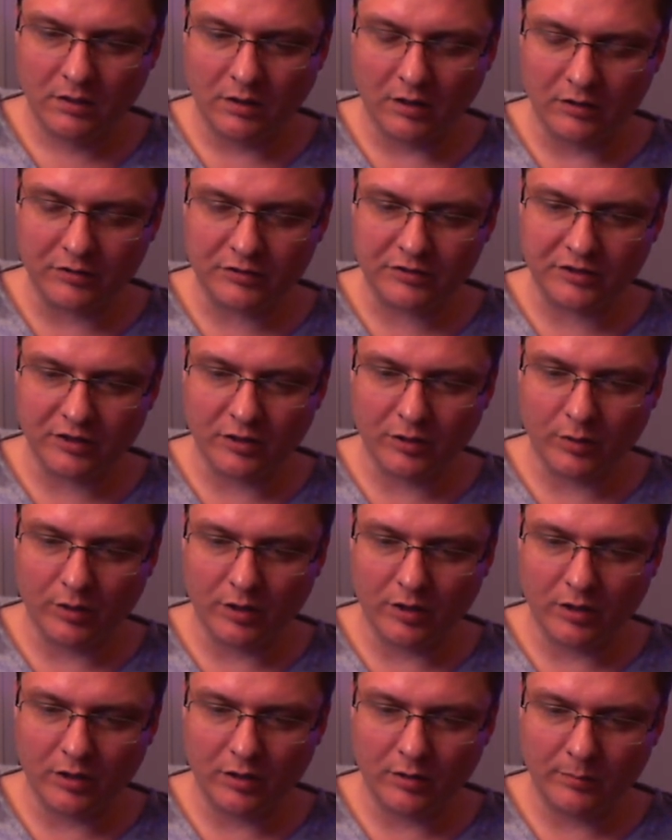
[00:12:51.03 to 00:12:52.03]

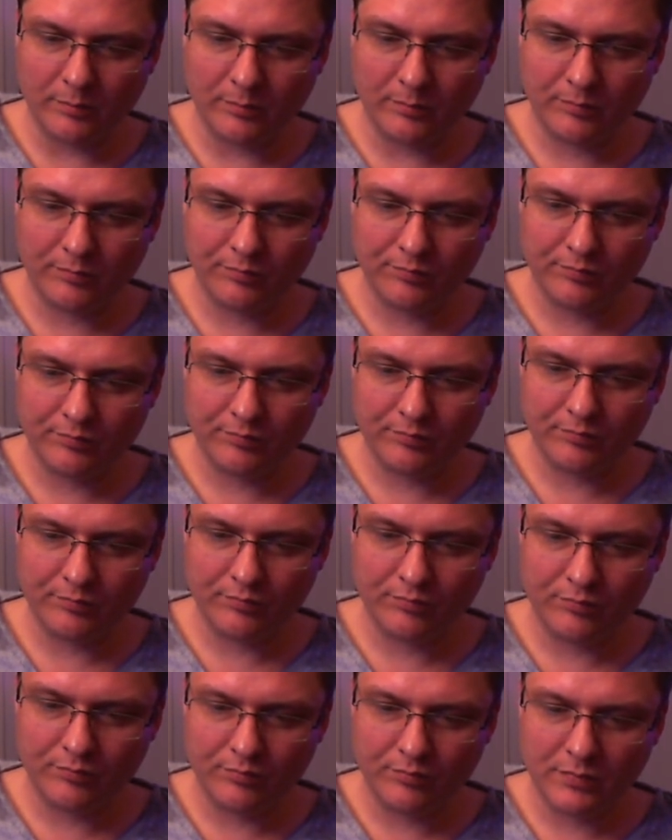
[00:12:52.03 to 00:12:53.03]
also, um,
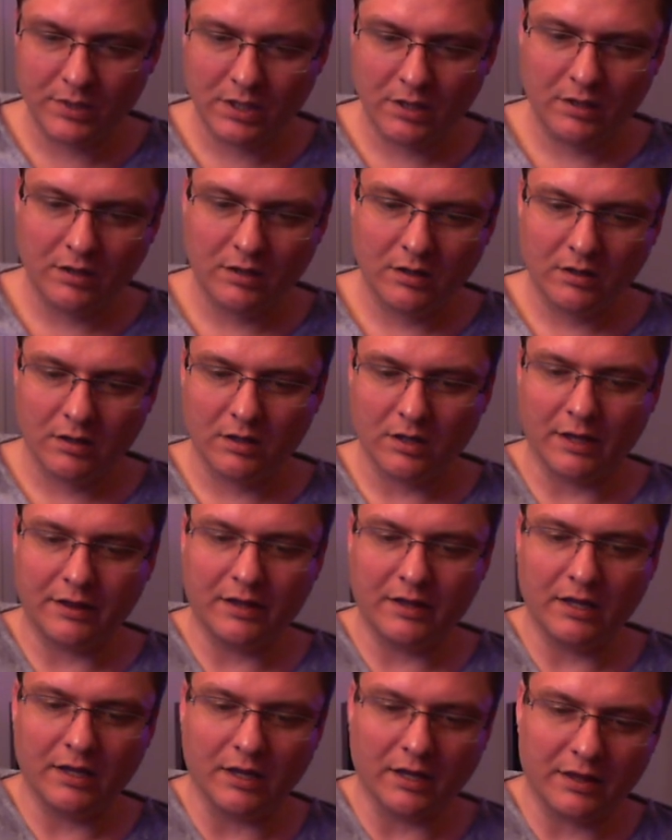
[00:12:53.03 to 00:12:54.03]
I
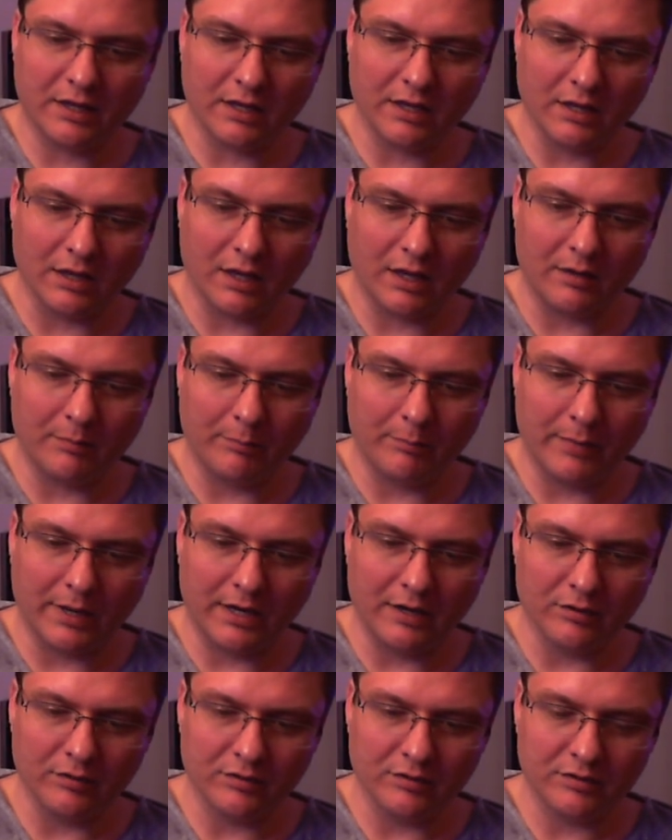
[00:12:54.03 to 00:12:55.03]
think I think a lot of
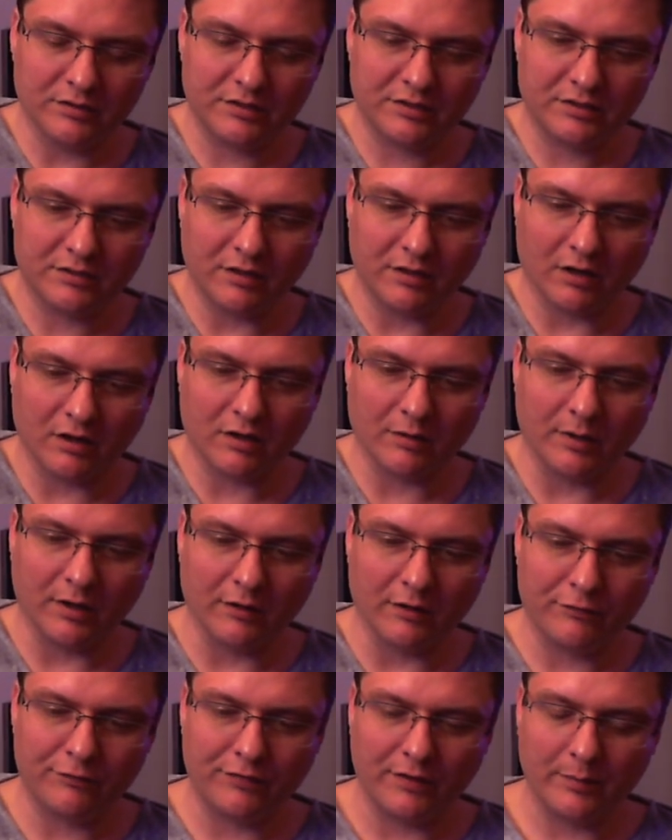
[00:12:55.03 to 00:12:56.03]
males talk
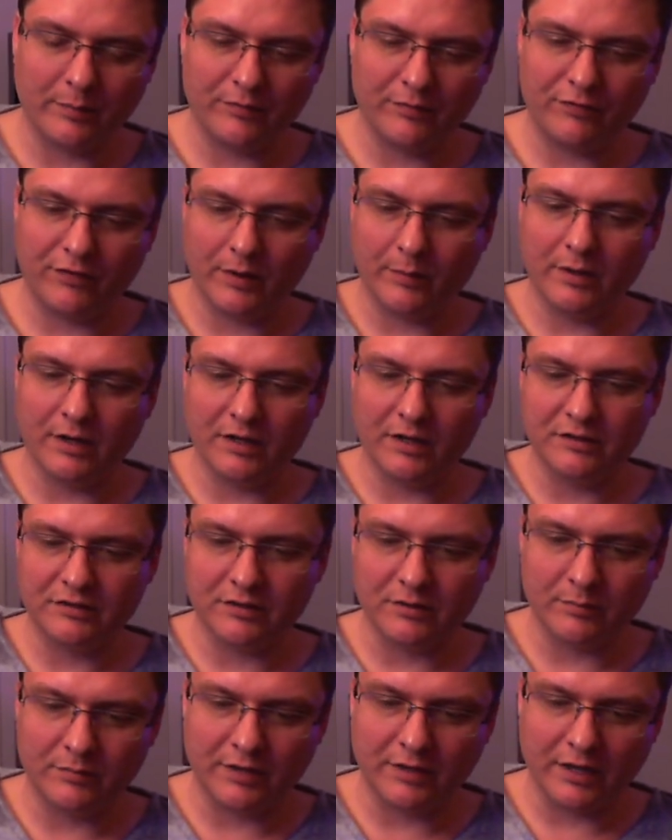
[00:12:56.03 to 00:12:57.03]
about fem
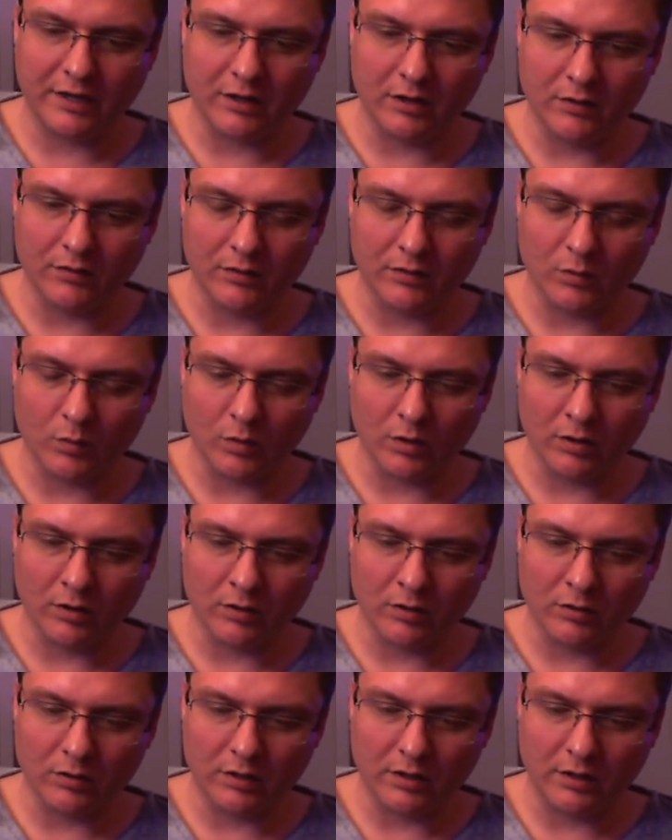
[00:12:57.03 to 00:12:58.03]
feminism taking over the
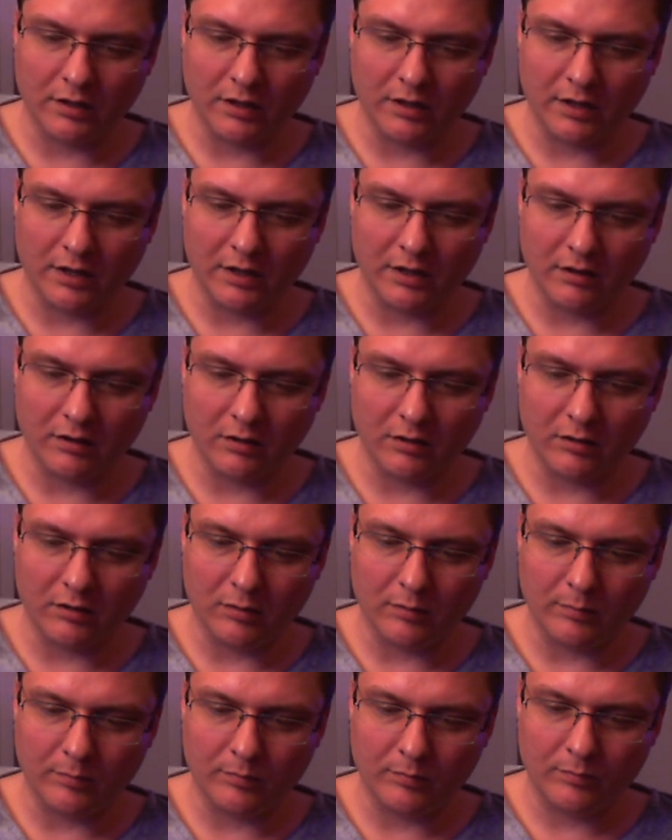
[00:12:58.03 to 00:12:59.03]
world, and, and
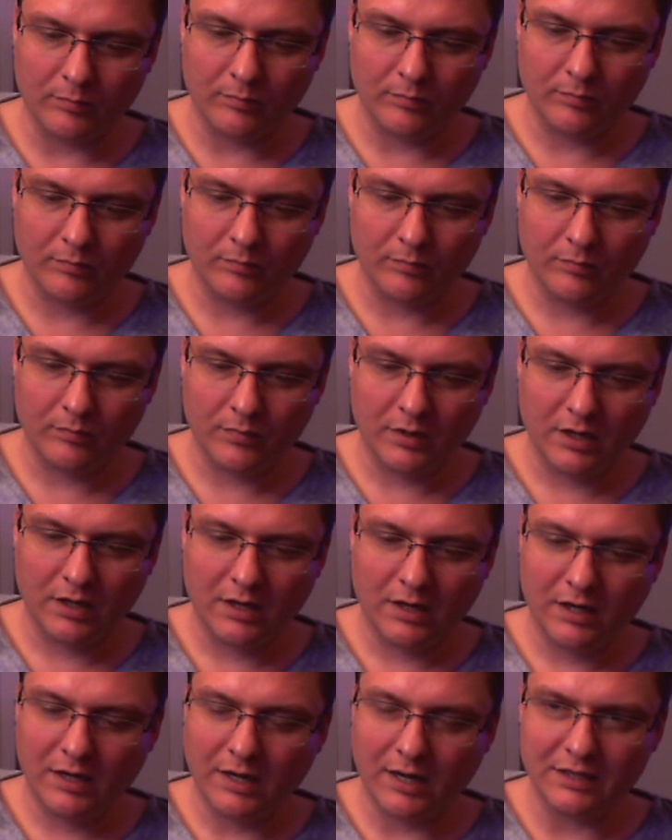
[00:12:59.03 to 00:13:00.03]
um,
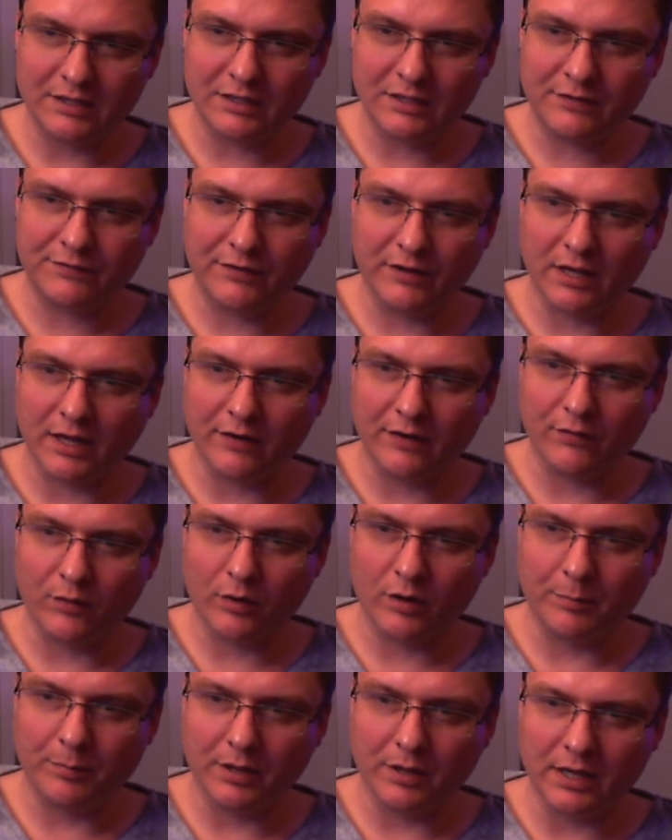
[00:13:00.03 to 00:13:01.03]
I just feel like
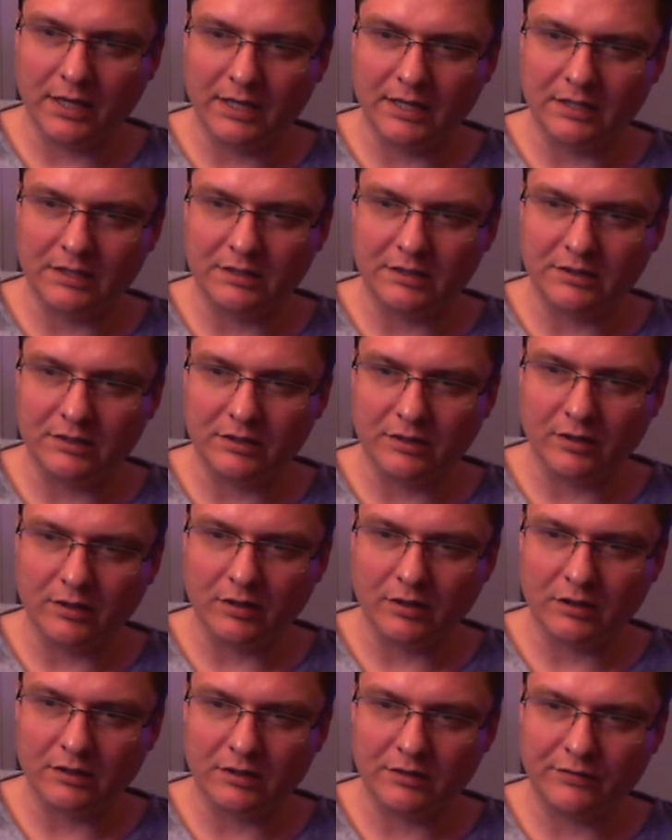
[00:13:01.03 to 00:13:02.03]
everyone complains, you
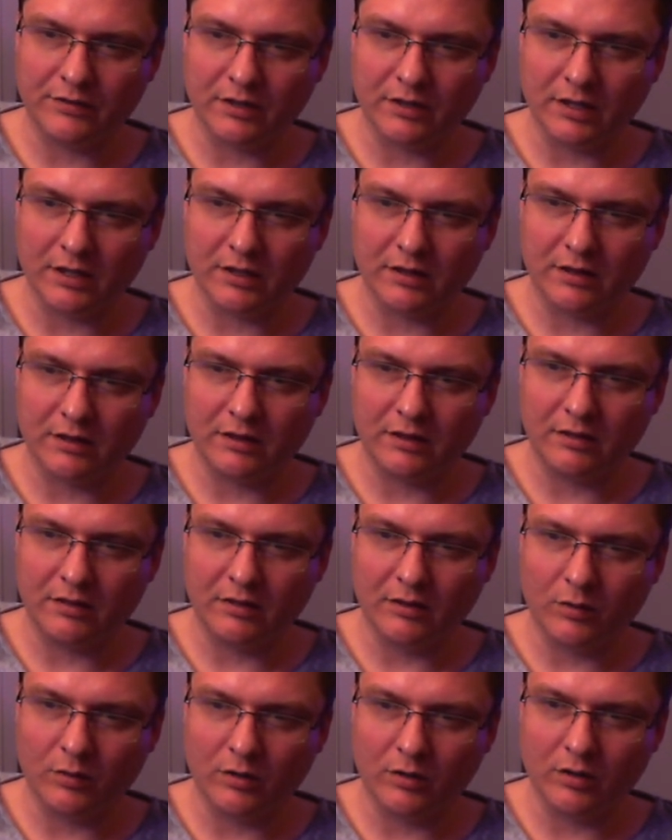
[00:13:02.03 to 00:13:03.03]
know. I just feel like
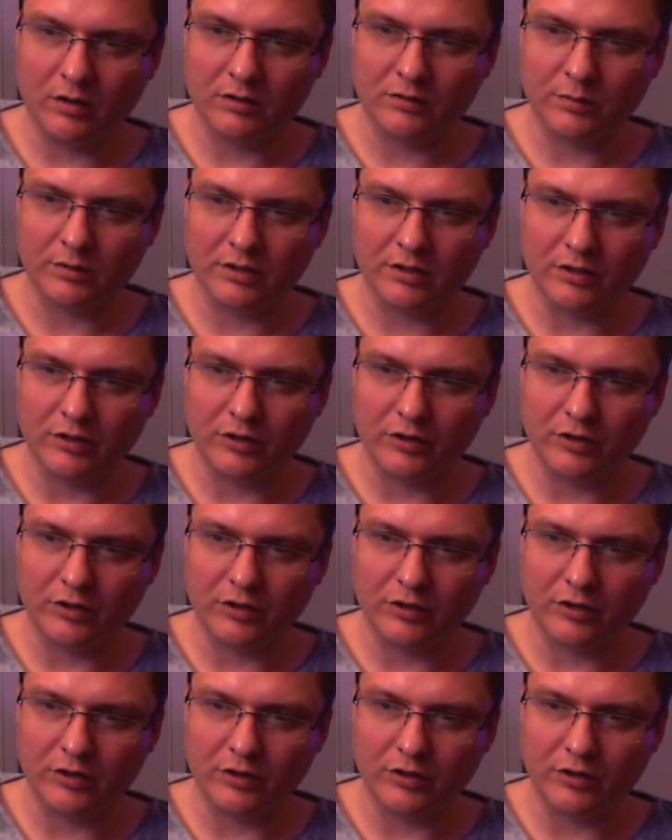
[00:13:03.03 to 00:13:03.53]
no one knows what to